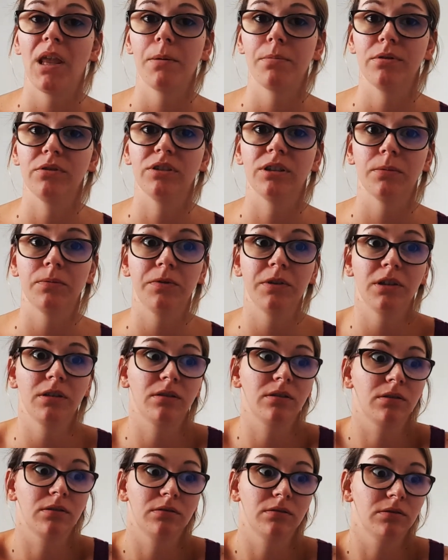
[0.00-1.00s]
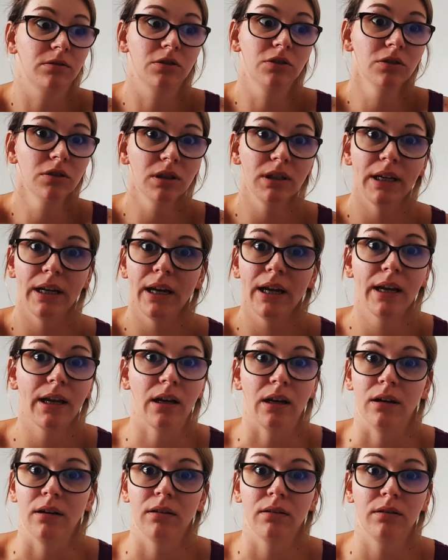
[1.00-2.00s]
put something good
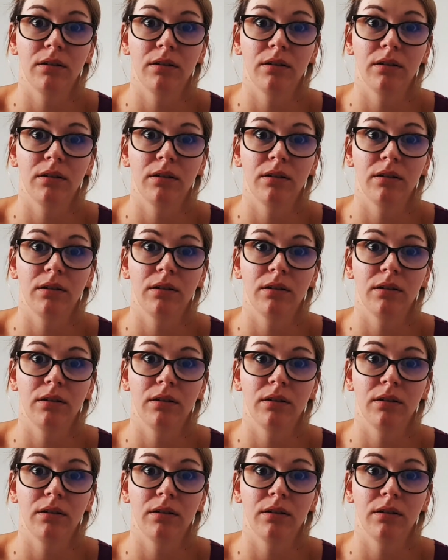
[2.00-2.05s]
in.